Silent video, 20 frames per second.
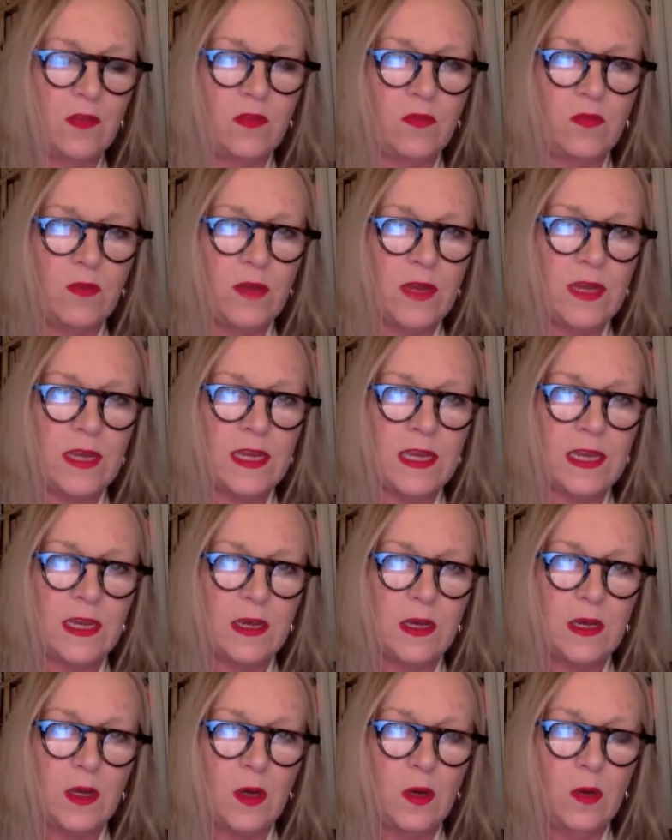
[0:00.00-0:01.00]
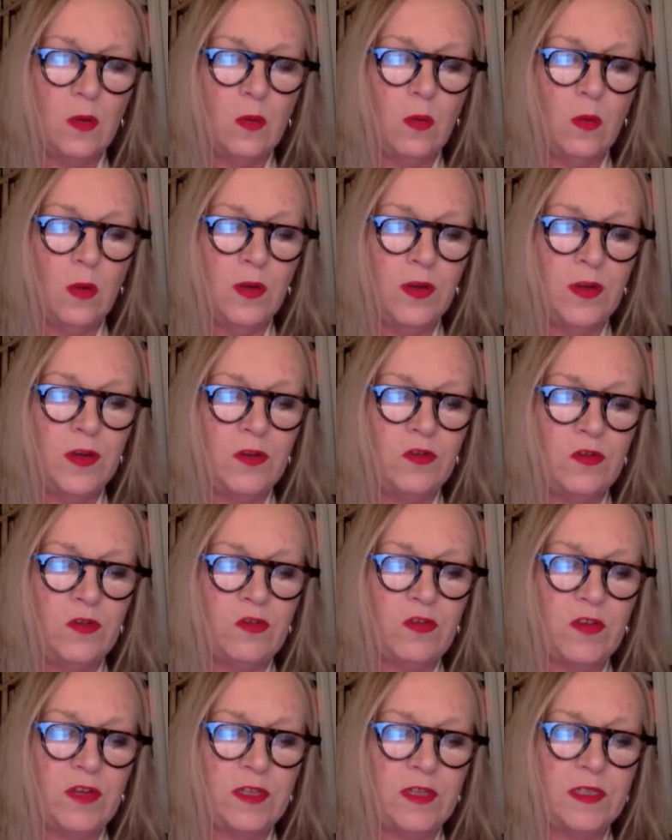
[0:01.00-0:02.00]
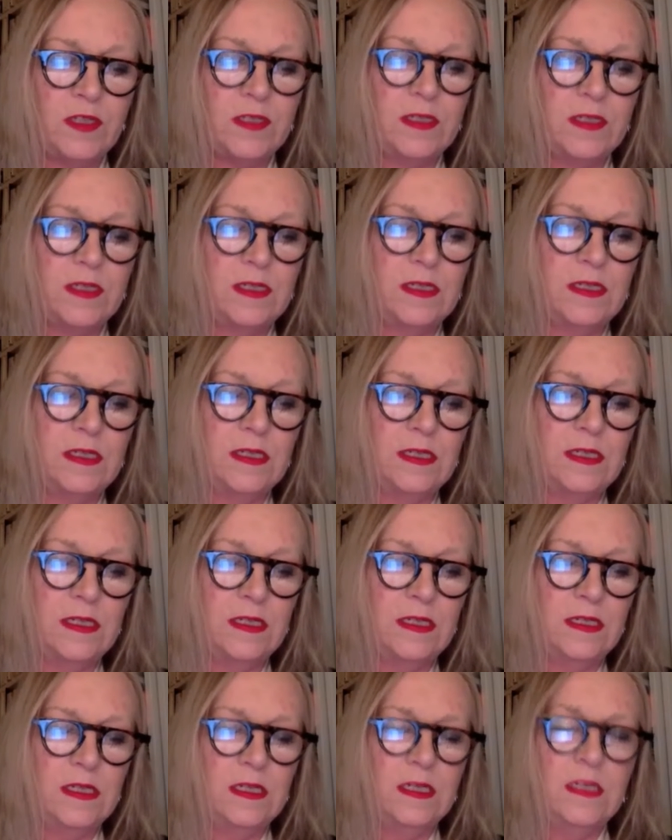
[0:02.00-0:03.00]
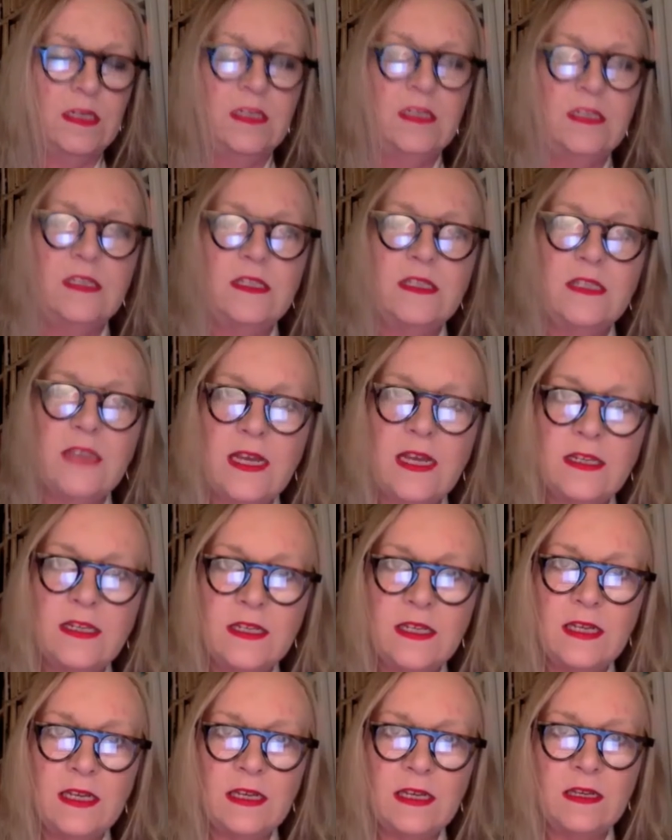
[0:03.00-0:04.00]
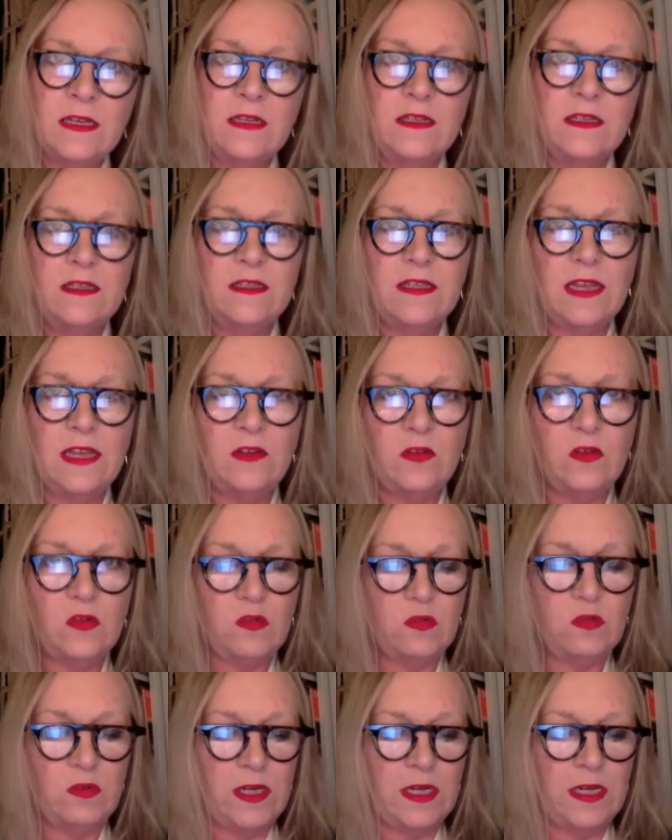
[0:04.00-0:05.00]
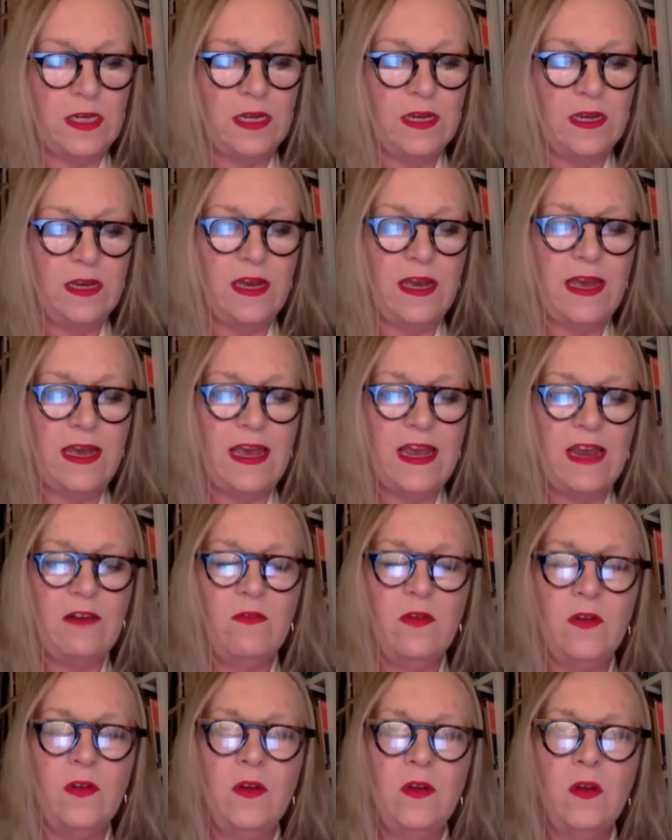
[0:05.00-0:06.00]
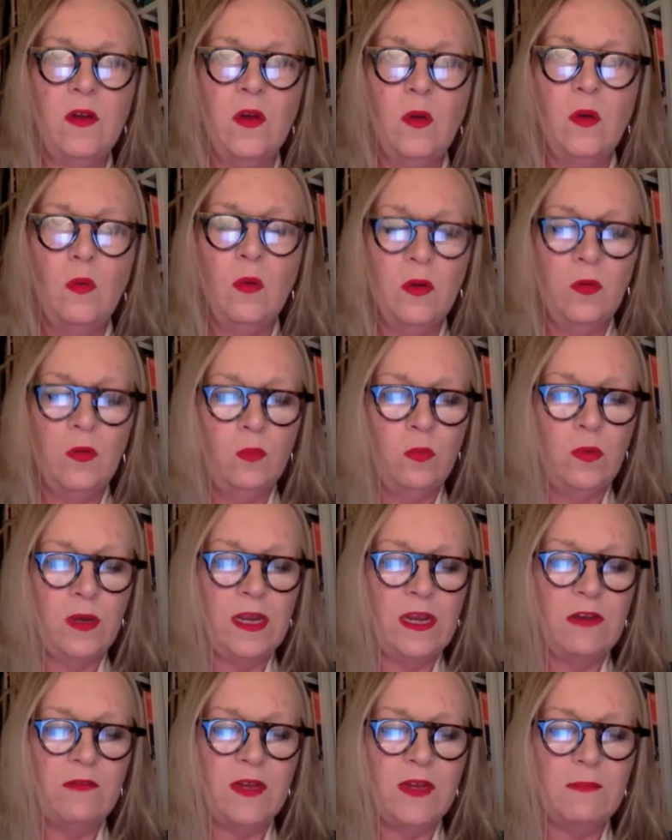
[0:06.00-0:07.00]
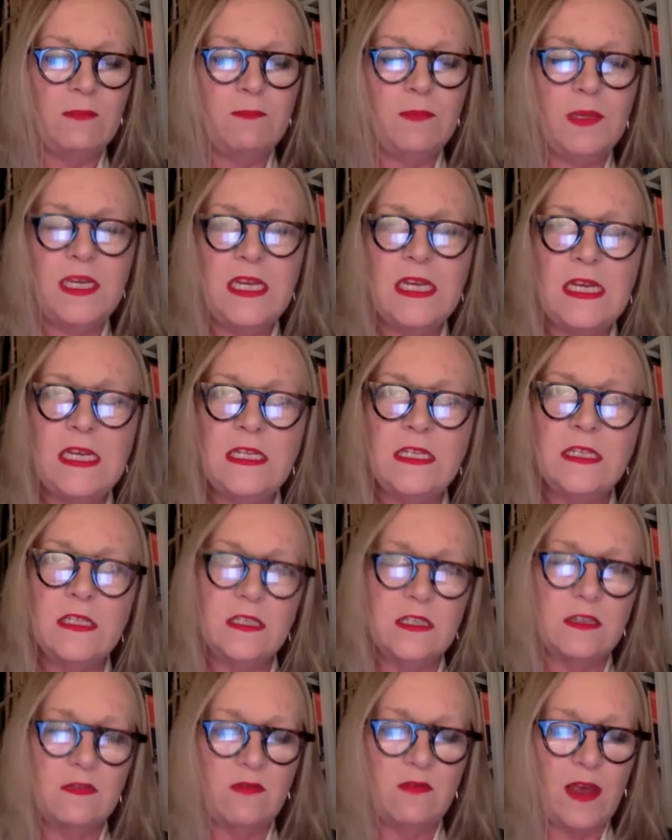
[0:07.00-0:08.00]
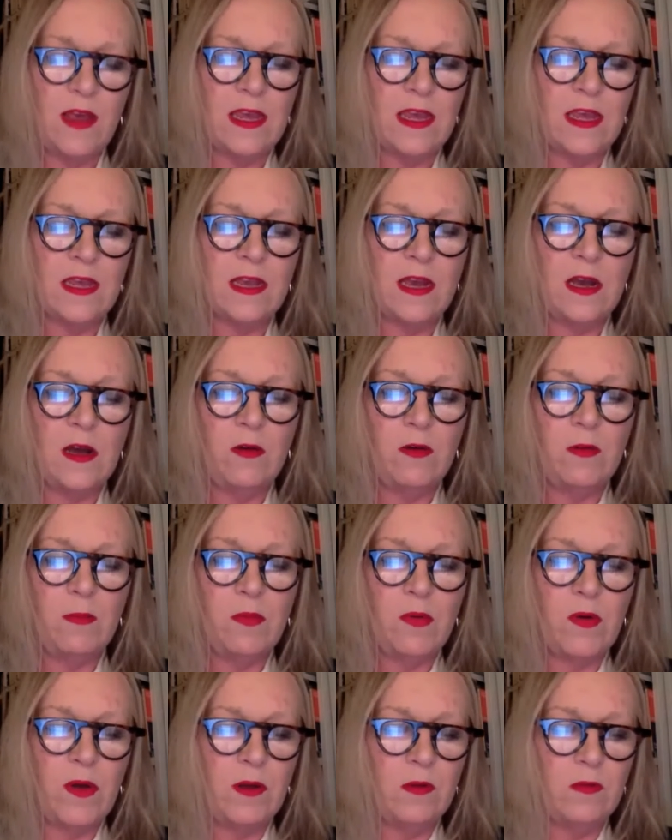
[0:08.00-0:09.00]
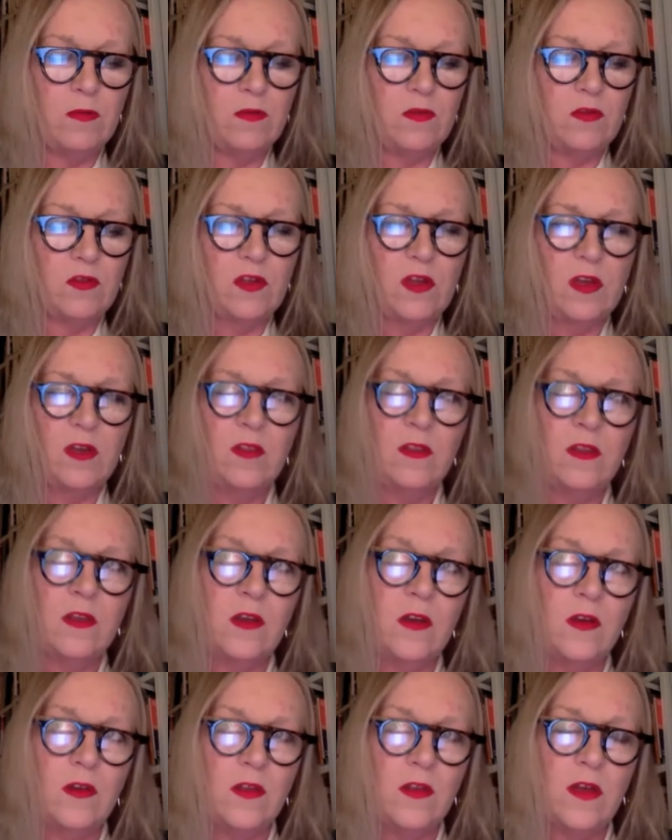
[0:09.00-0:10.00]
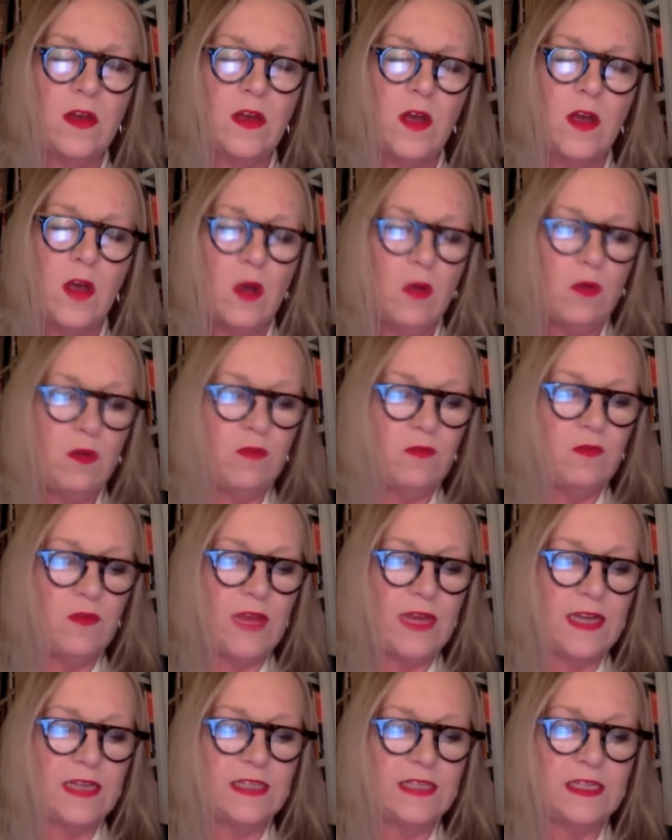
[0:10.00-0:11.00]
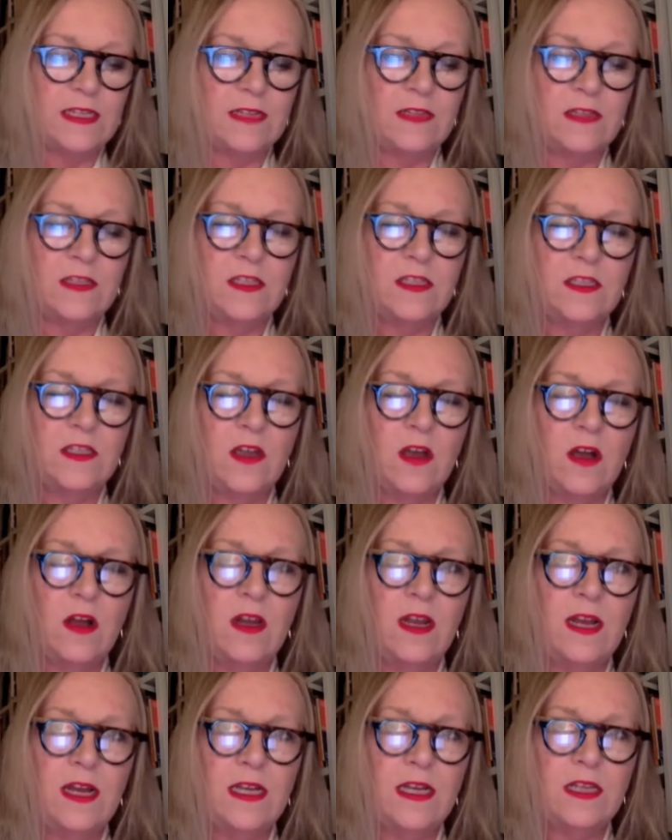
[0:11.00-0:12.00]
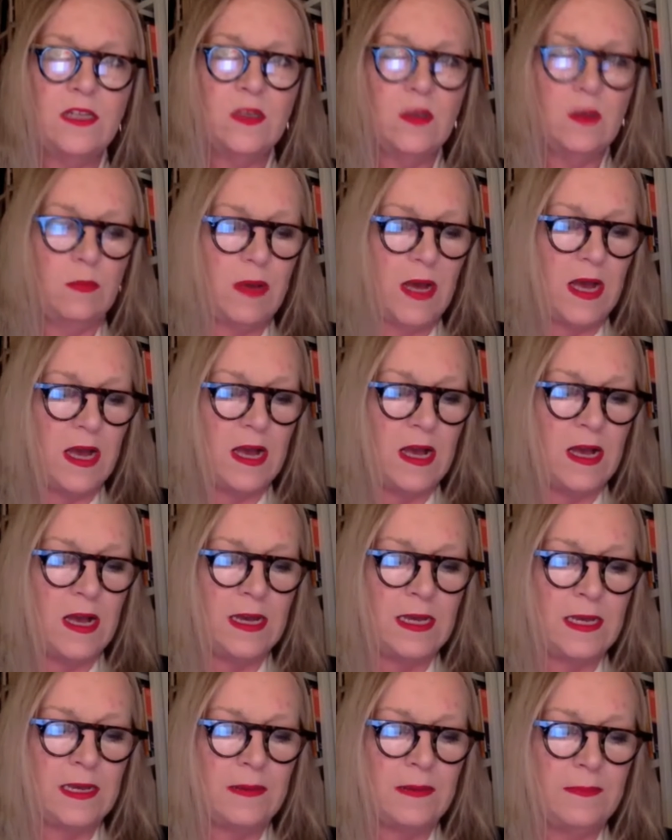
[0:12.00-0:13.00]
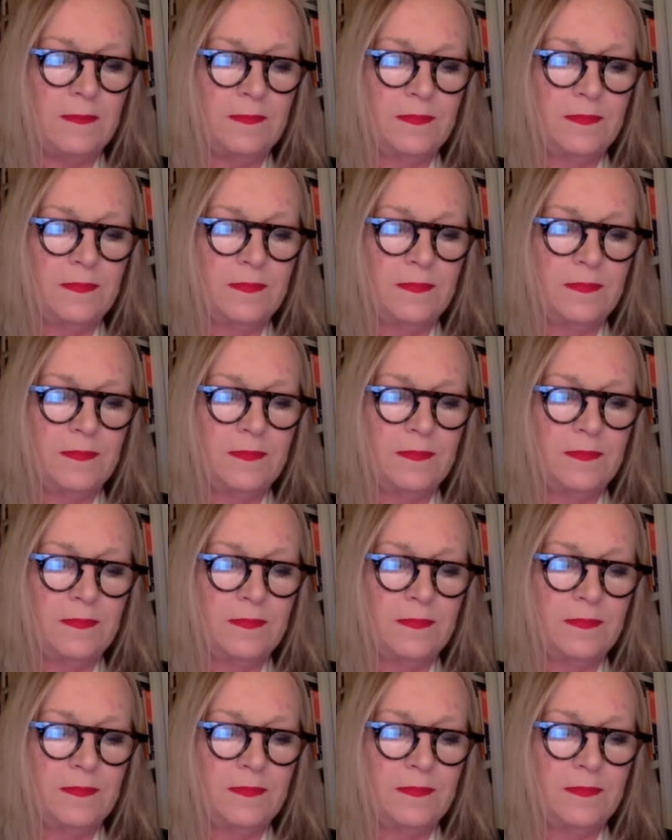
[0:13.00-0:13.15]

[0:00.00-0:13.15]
Three, one hundred. Standing, sentry, a heron, one weary bead surveying our approach, the other reflecting the starlight up high.